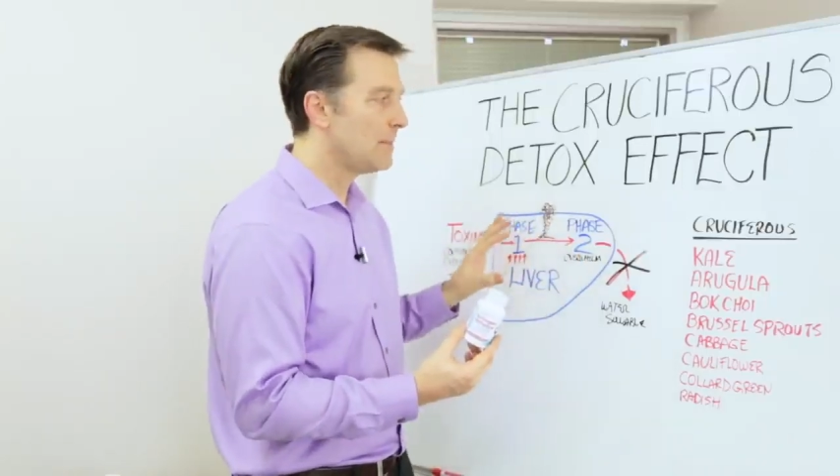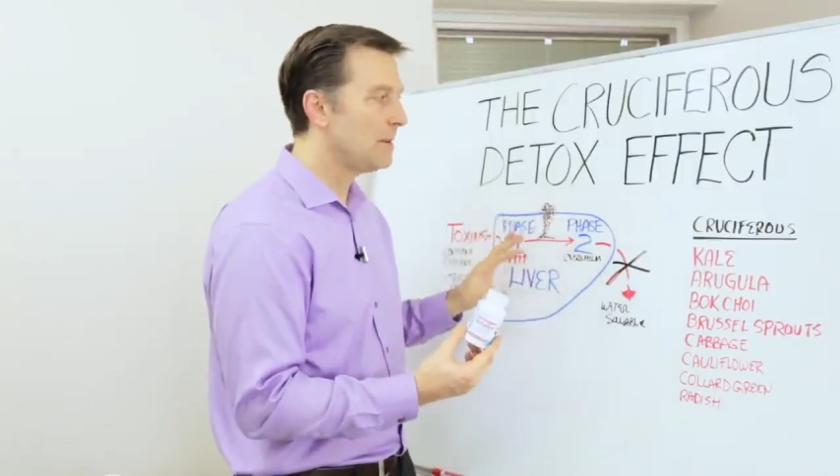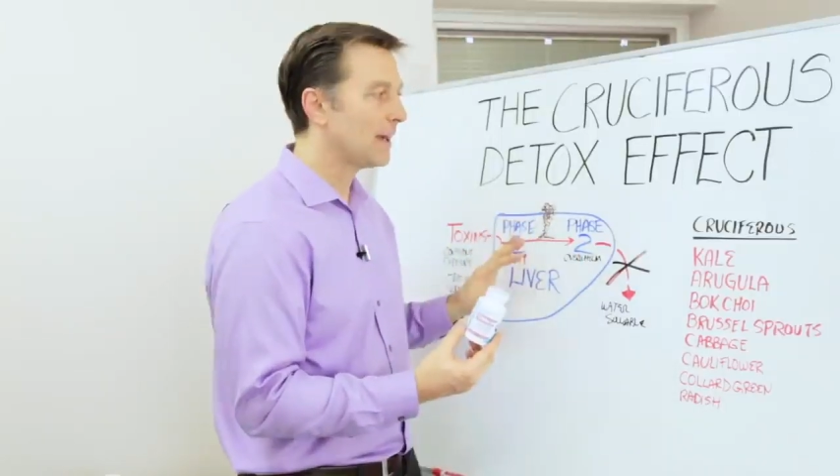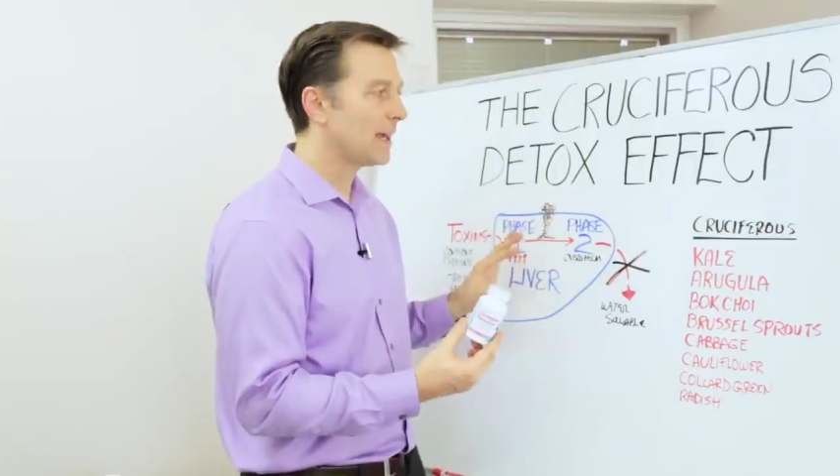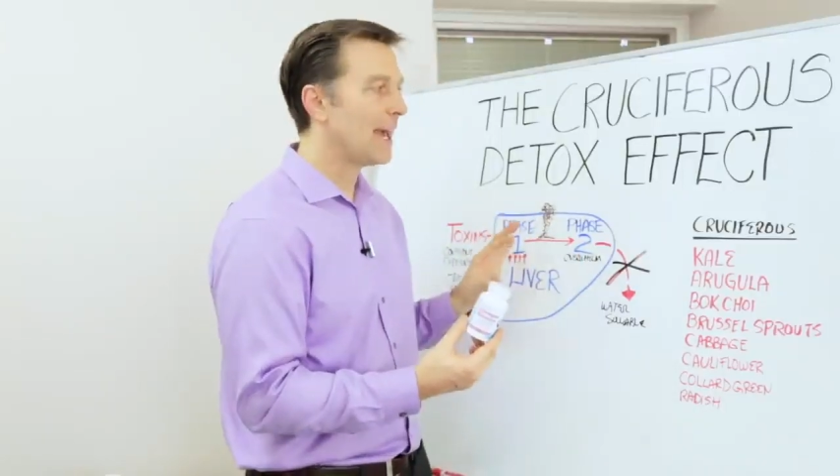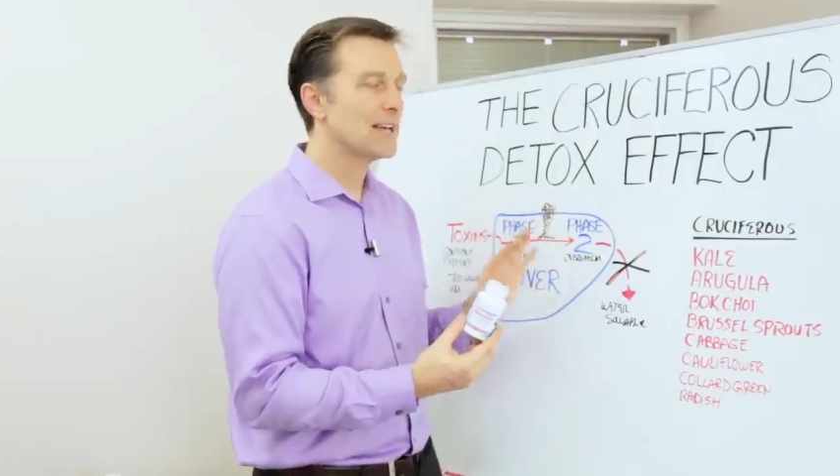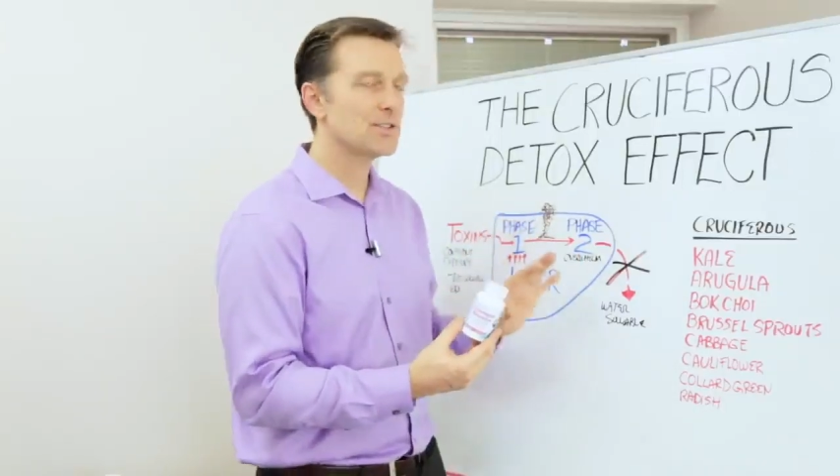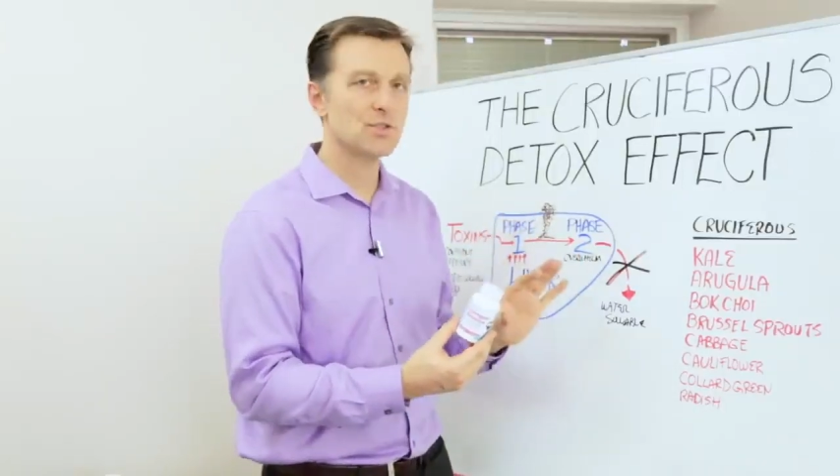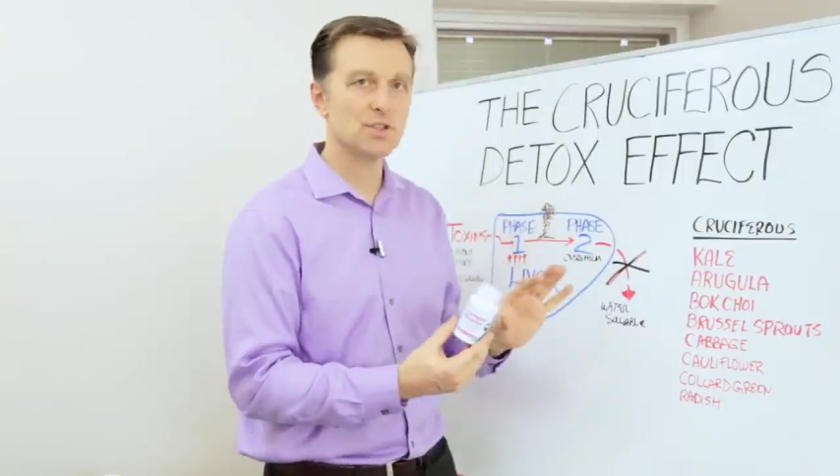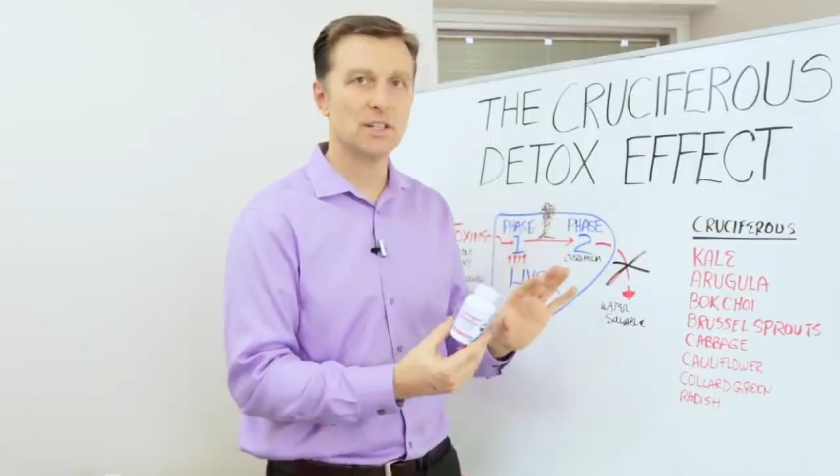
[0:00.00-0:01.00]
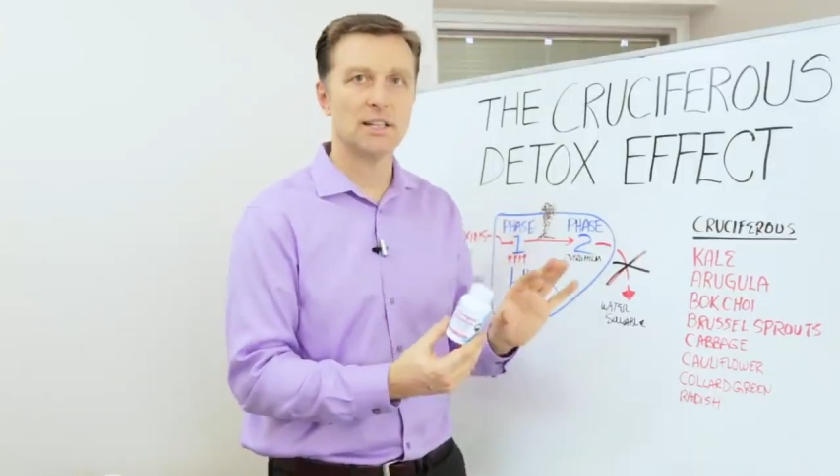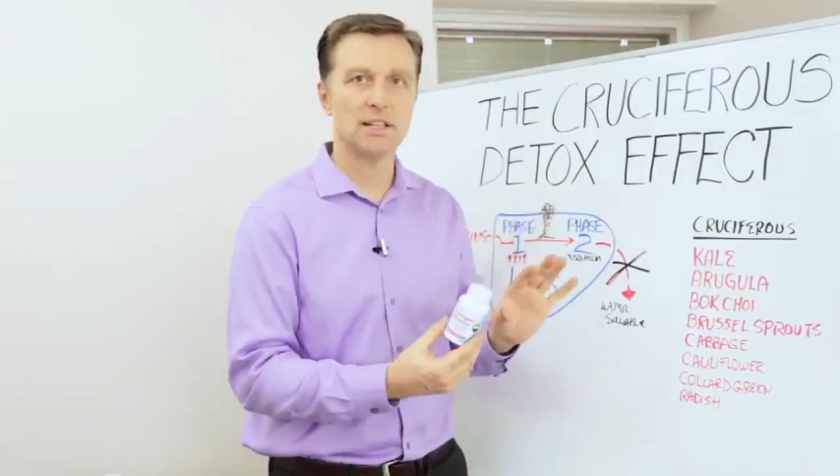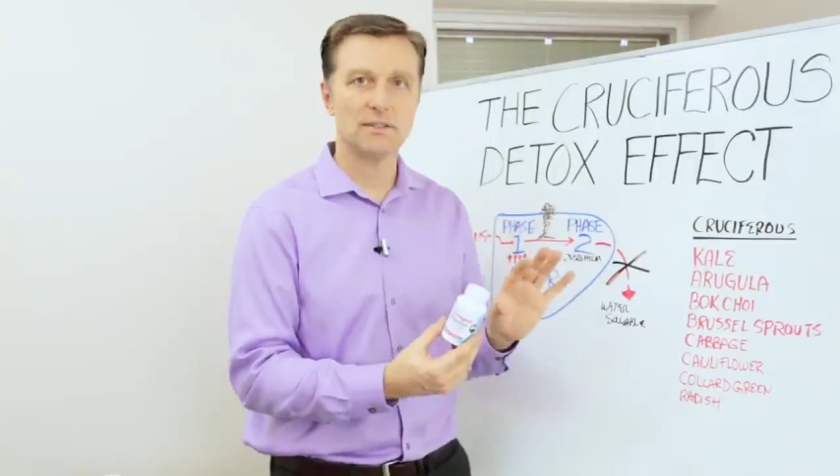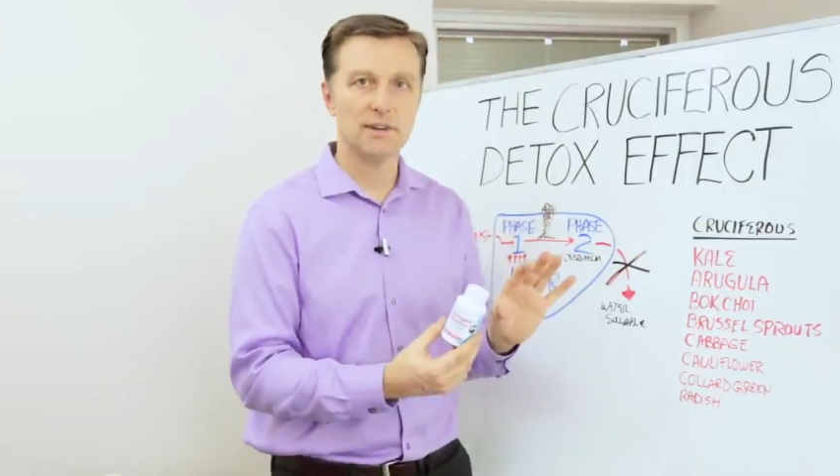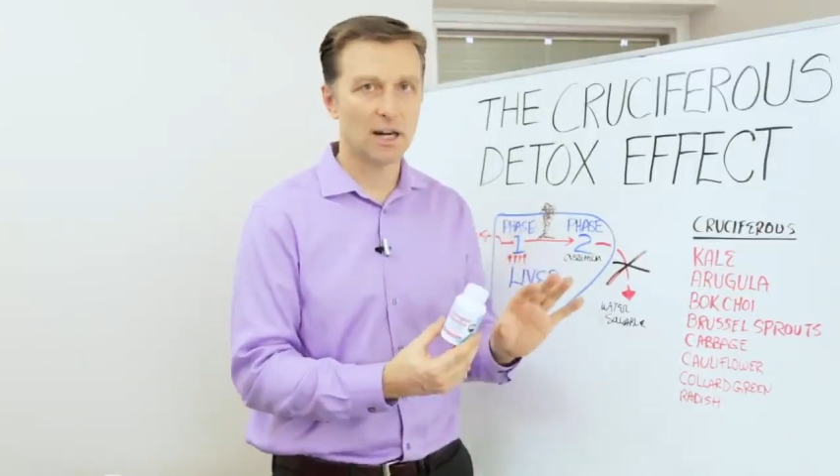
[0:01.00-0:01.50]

mimic estrogen in the